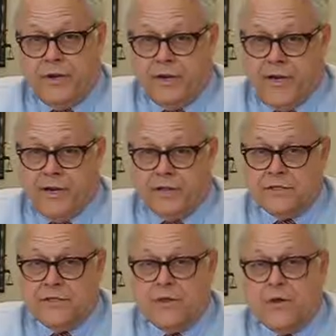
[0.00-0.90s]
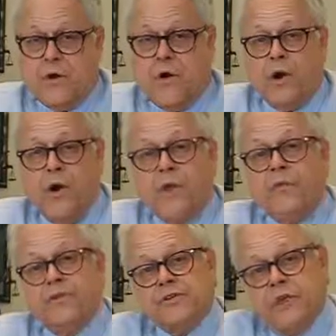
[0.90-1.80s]
in Dallas or go
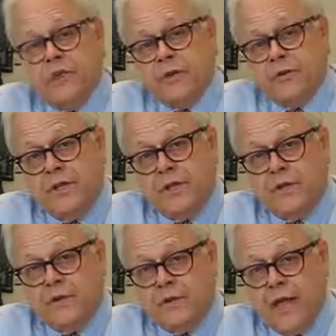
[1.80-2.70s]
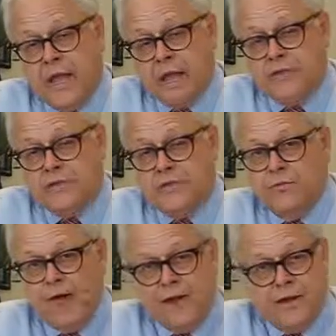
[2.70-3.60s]
on the stairs in other counties. Do
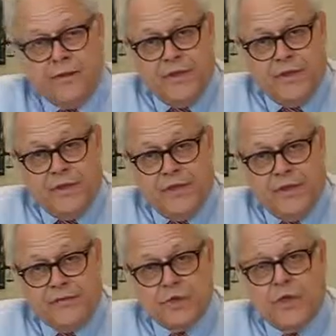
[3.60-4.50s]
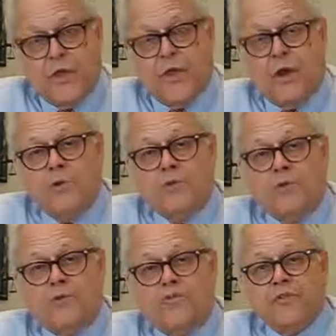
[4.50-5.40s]
not get on the elevators. Go to
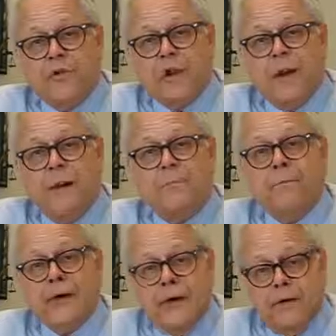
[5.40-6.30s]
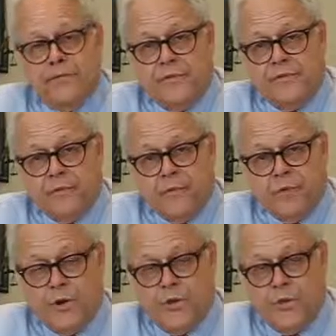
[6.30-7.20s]
the floor above the floor
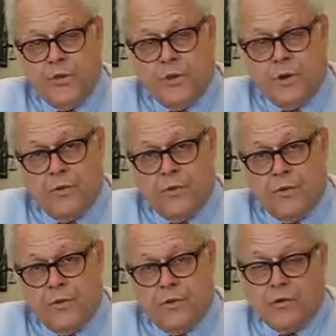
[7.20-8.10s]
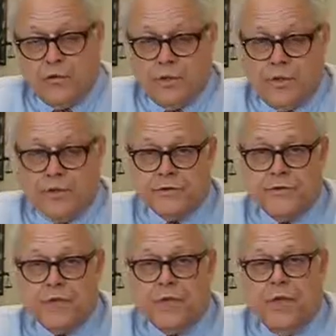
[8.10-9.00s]
where your courtroom is,
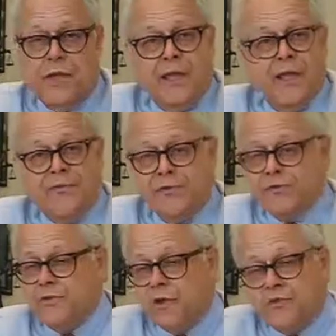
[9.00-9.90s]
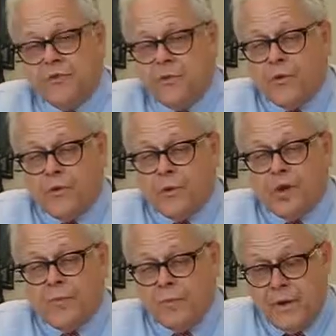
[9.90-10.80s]
and if there's no floor
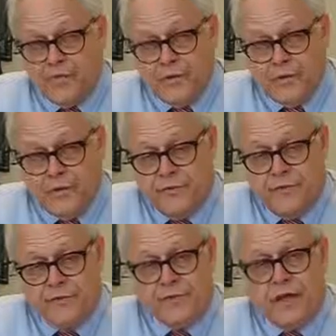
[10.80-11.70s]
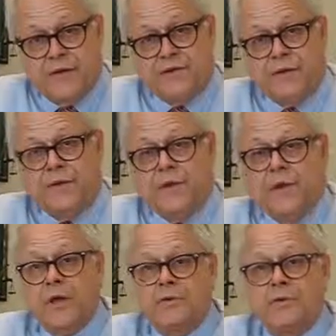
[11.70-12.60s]
above you, if you're on the top floor, then
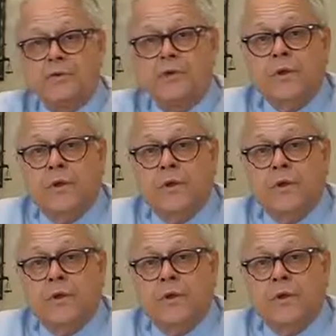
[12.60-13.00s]
go to